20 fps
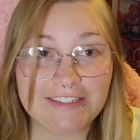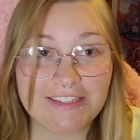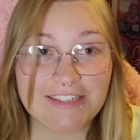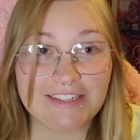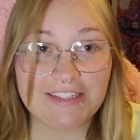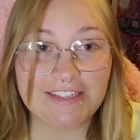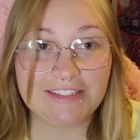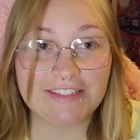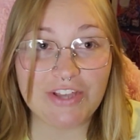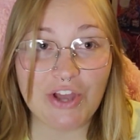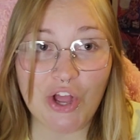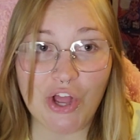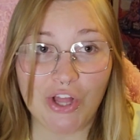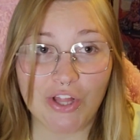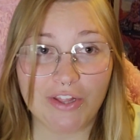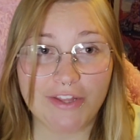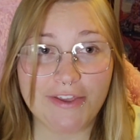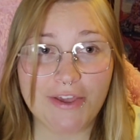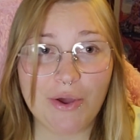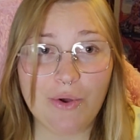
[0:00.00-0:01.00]
is
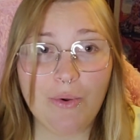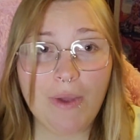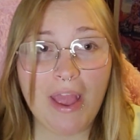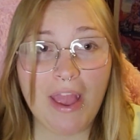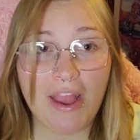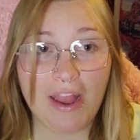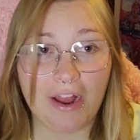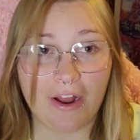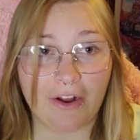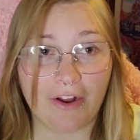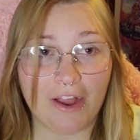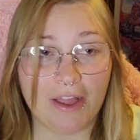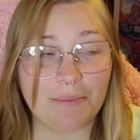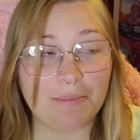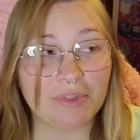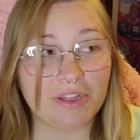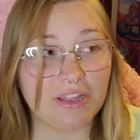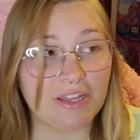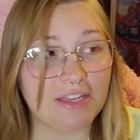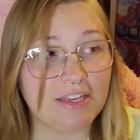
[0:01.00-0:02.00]
Holly O'Hair, I
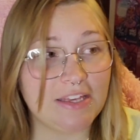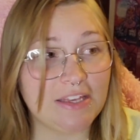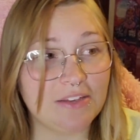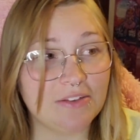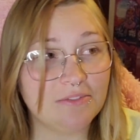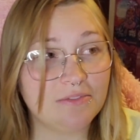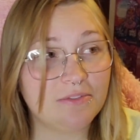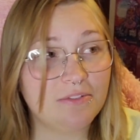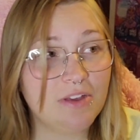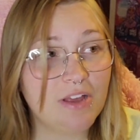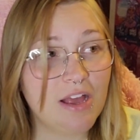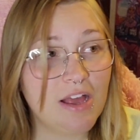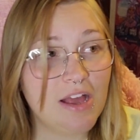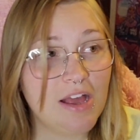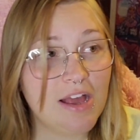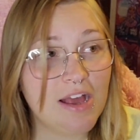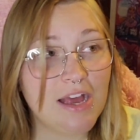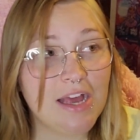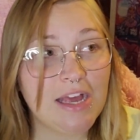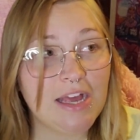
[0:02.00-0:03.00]
believe.
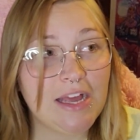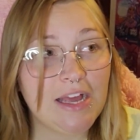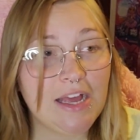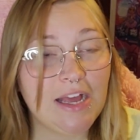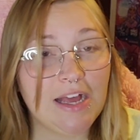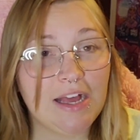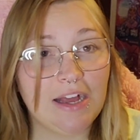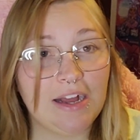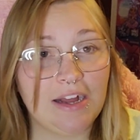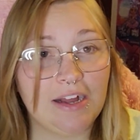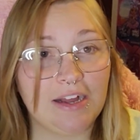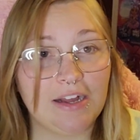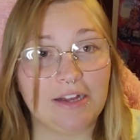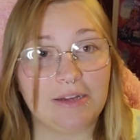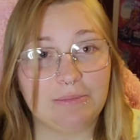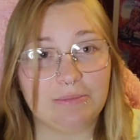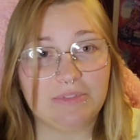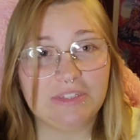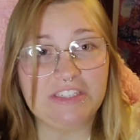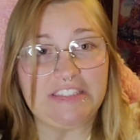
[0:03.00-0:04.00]

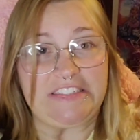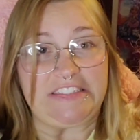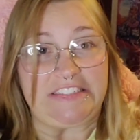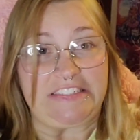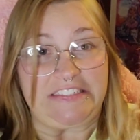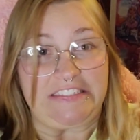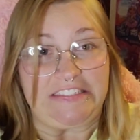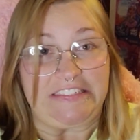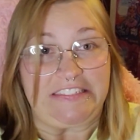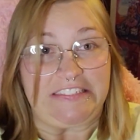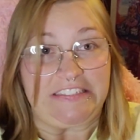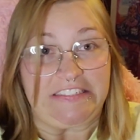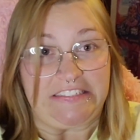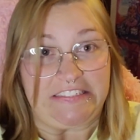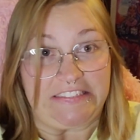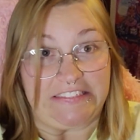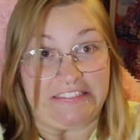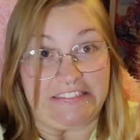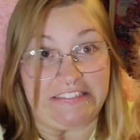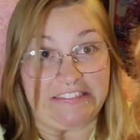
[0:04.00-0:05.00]
Um,
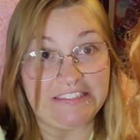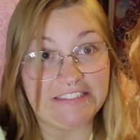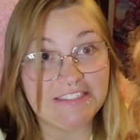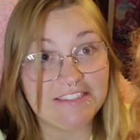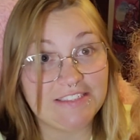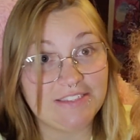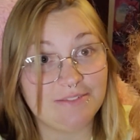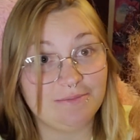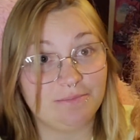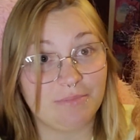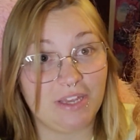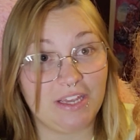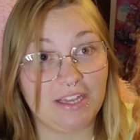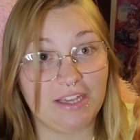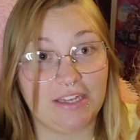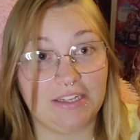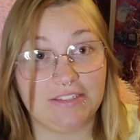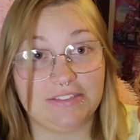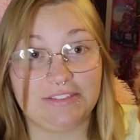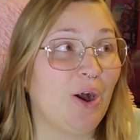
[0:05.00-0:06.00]

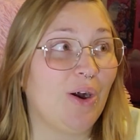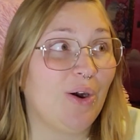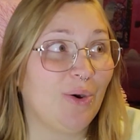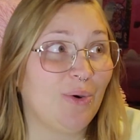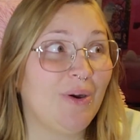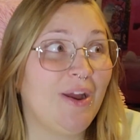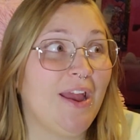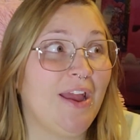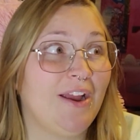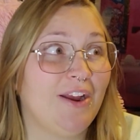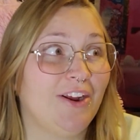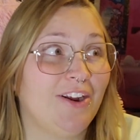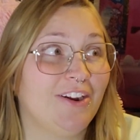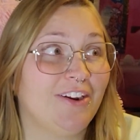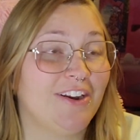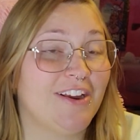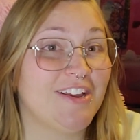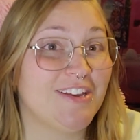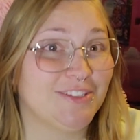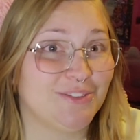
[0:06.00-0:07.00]
man,
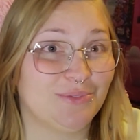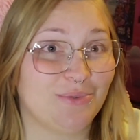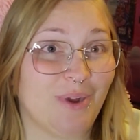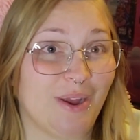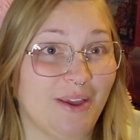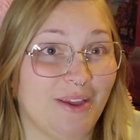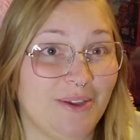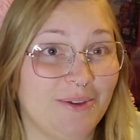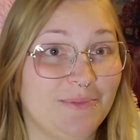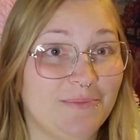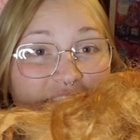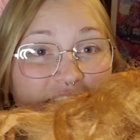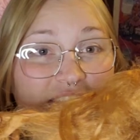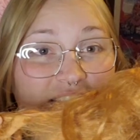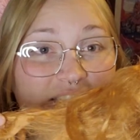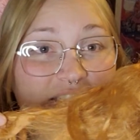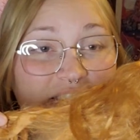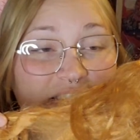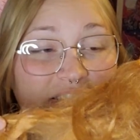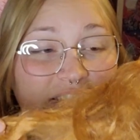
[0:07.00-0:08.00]
O'Hair is right.
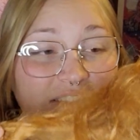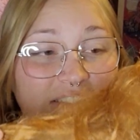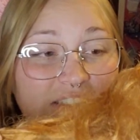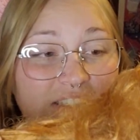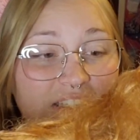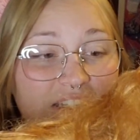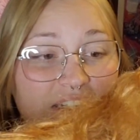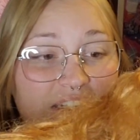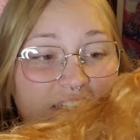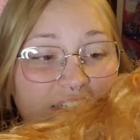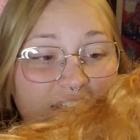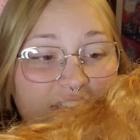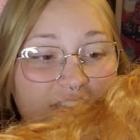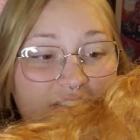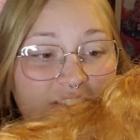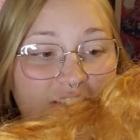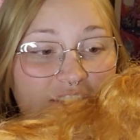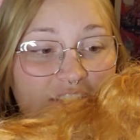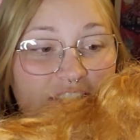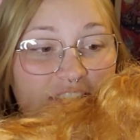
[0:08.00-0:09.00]
Yeah,
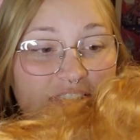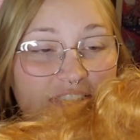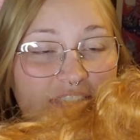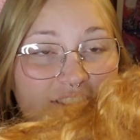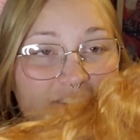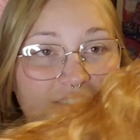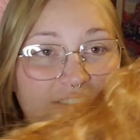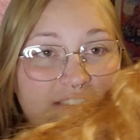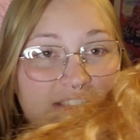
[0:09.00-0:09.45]
she's